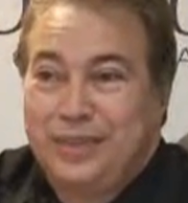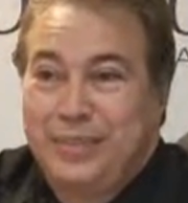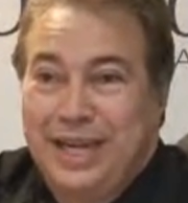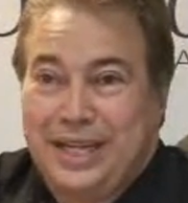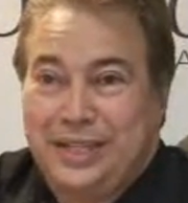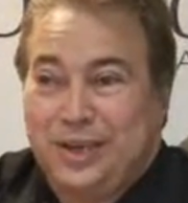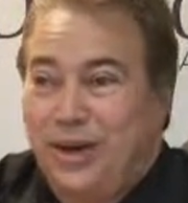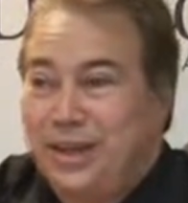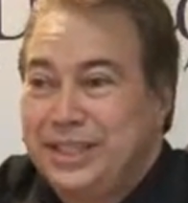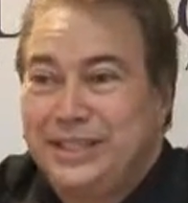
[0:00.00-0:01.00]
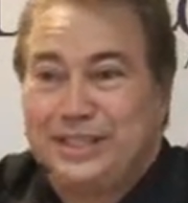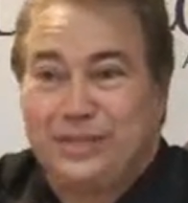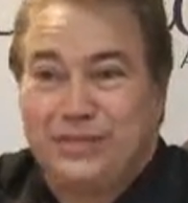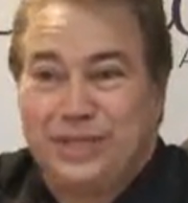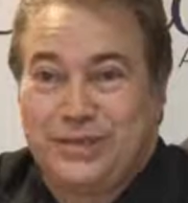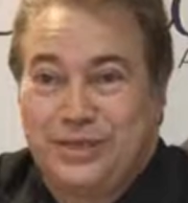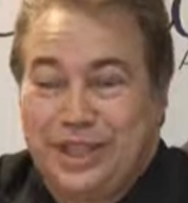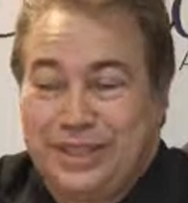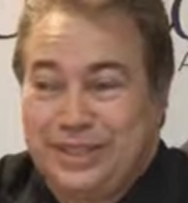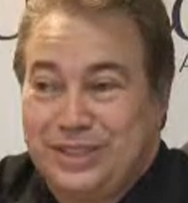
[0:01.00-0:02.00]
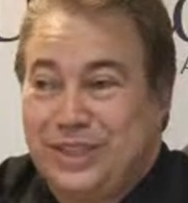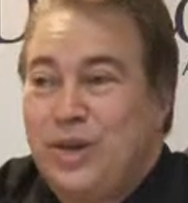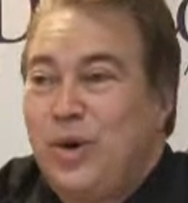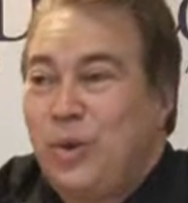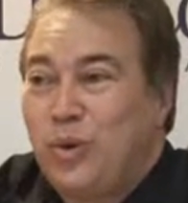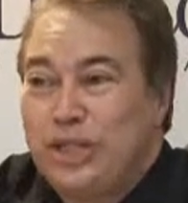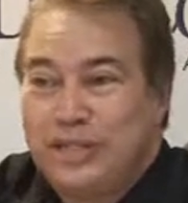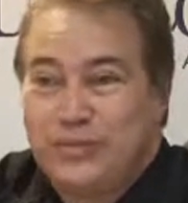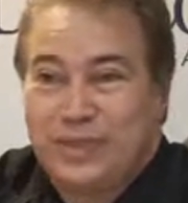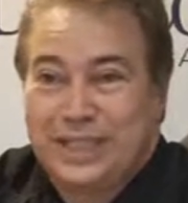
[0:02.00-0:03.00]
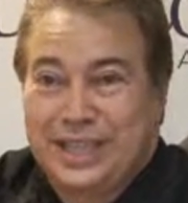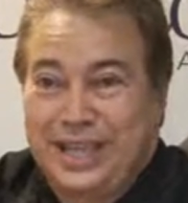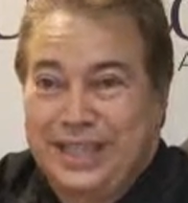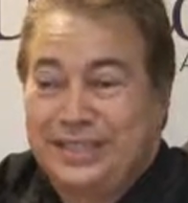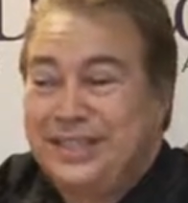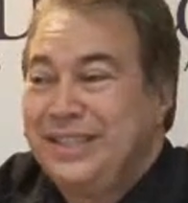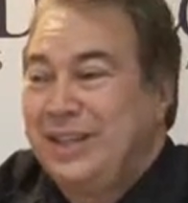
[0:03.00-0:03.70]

you manage all these different devices or different kinds